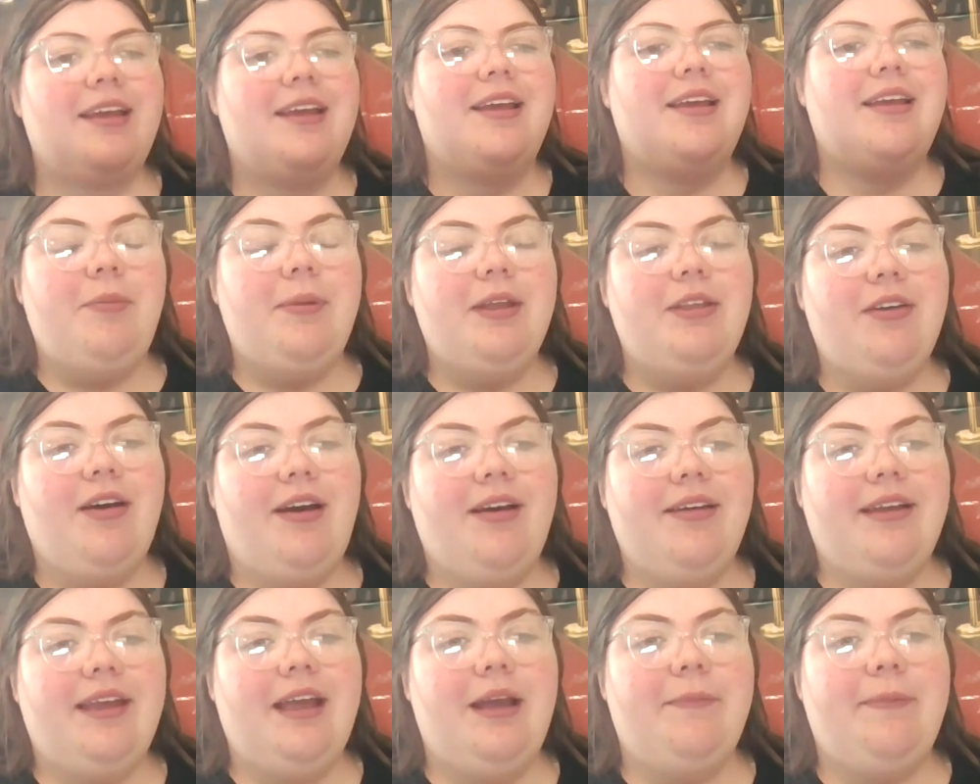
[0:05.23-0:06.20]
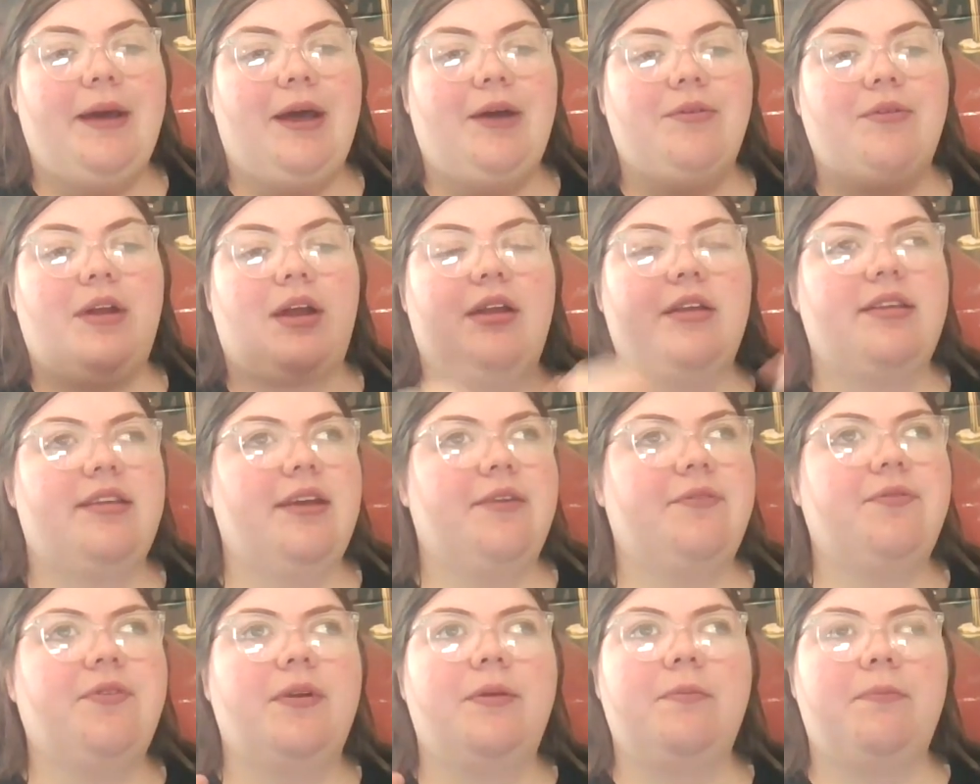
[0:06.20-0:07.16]
We'll be talking about
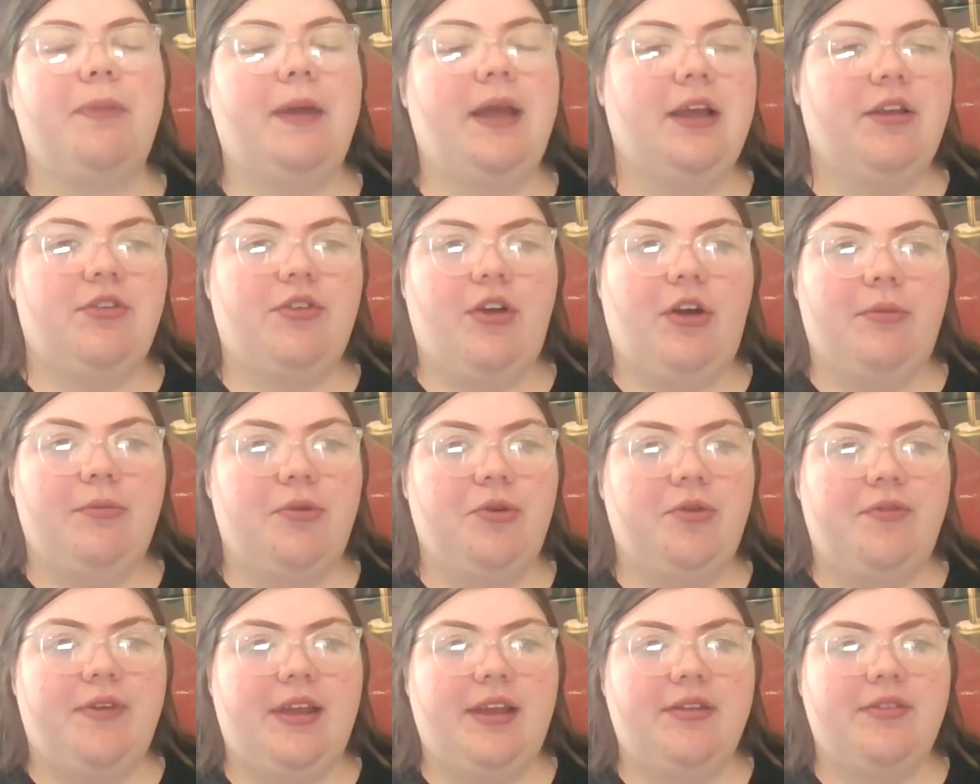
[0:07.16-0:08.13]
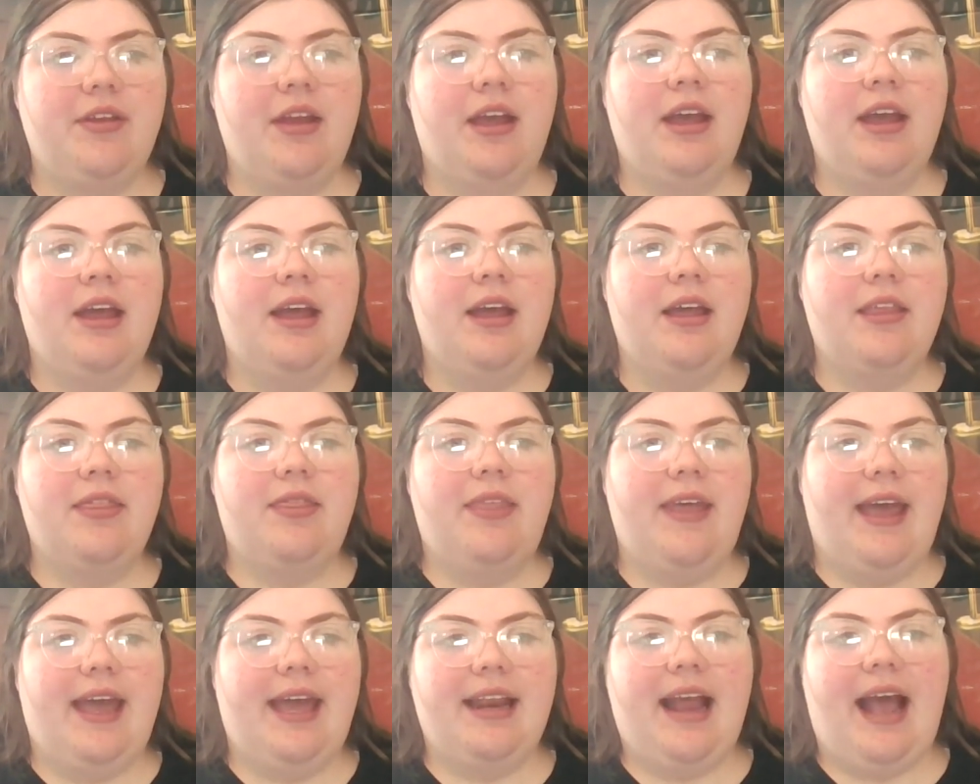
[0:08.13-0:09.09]
different Pixar movies
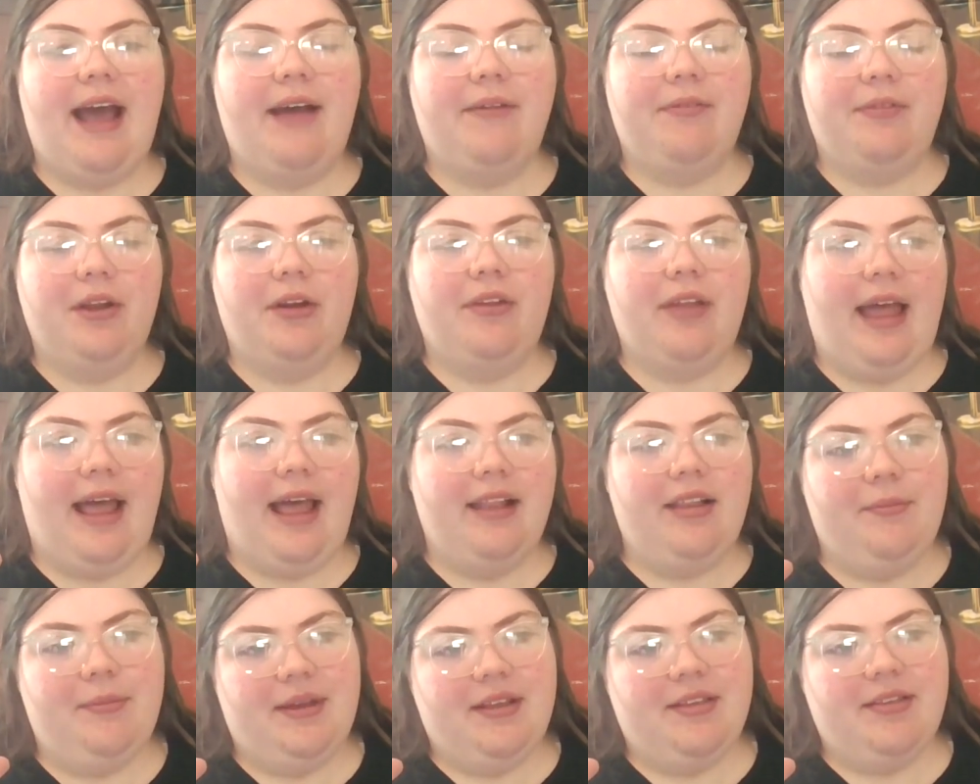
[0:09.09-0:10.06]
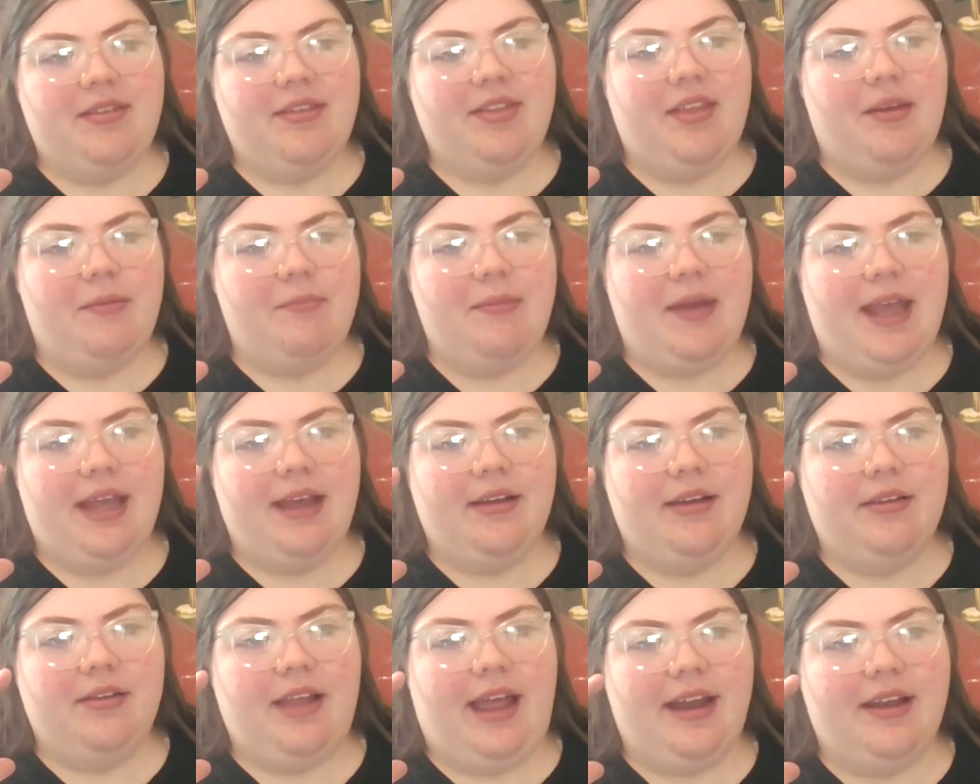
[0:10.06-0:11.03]
that have little elements that
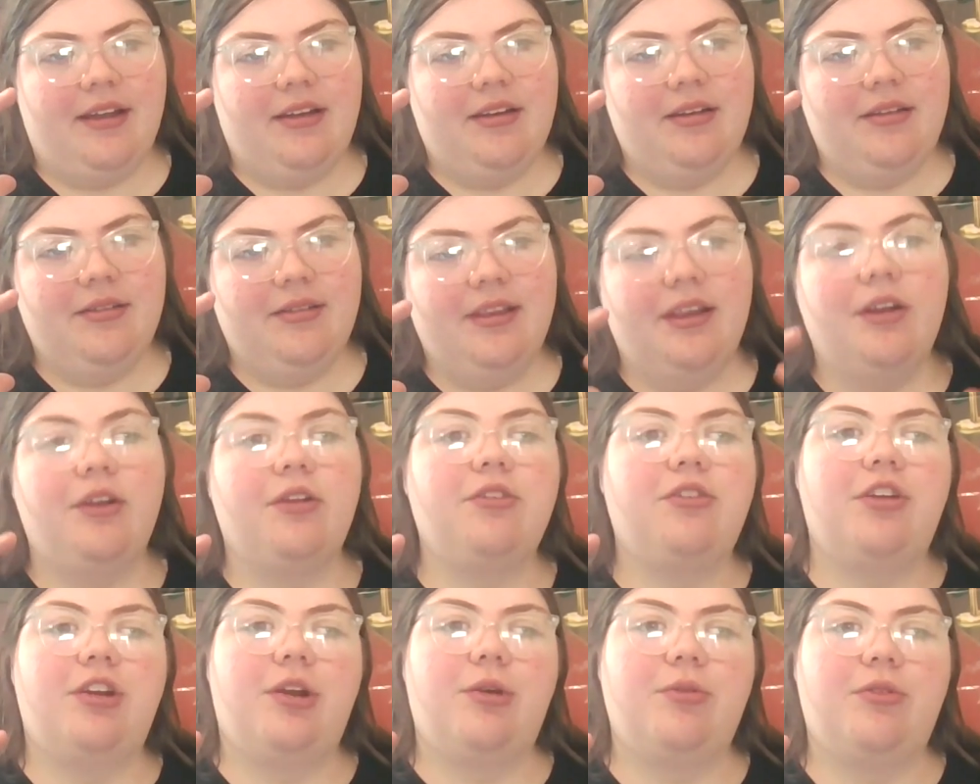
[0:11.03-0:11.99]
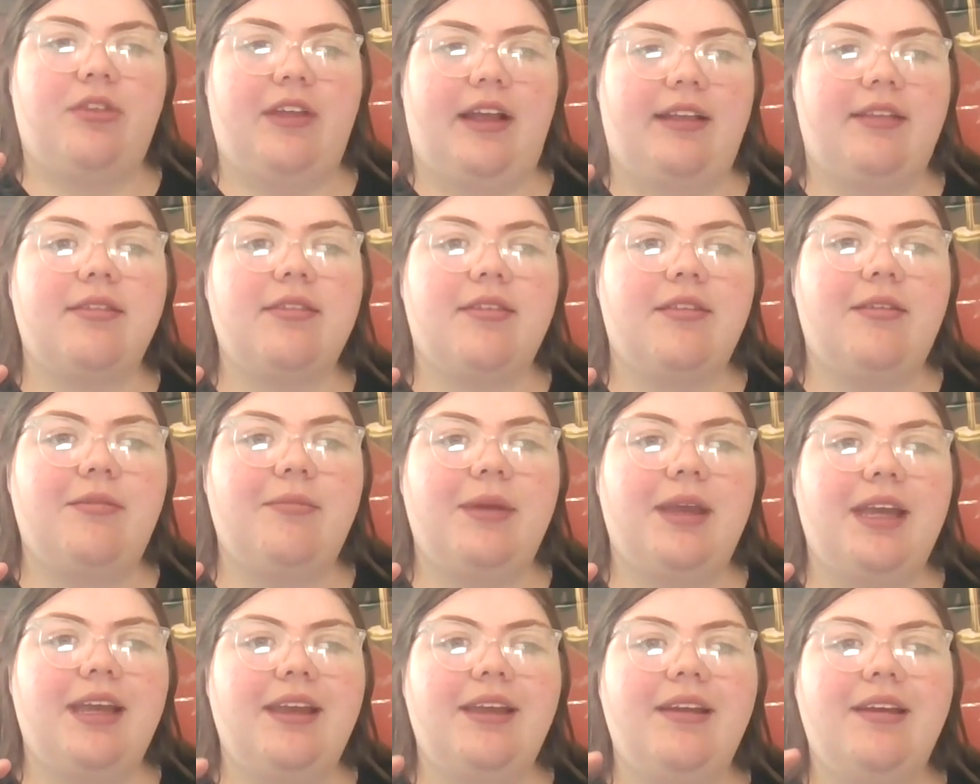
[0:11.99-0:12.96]
make, like, little to no sense to
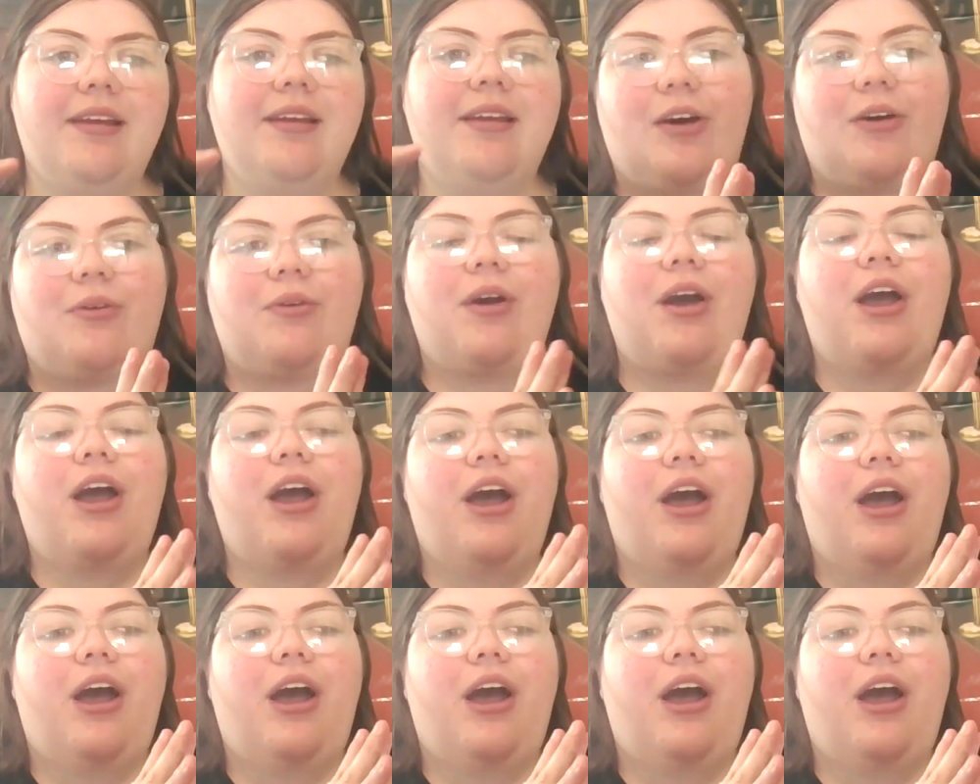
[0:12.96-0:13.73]
me. So,